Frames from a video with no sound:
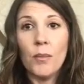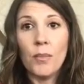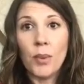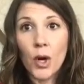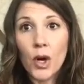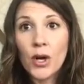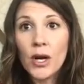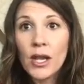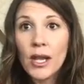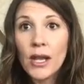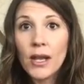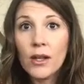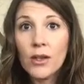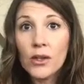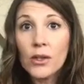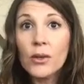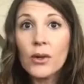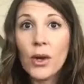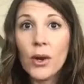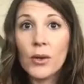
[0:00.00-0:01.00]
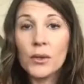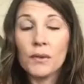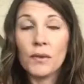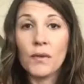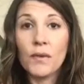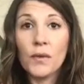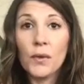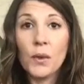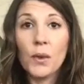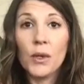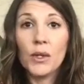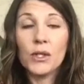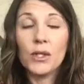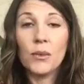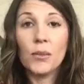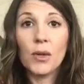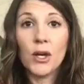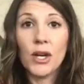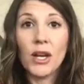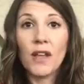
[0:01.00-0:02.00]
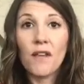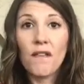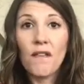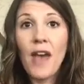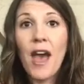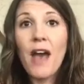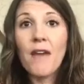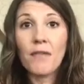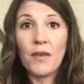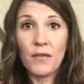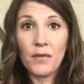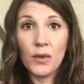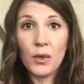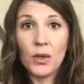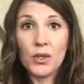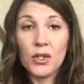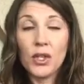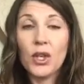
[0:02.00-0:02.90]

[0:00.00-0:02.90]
burning glucose for fuel to burning fat for fuel.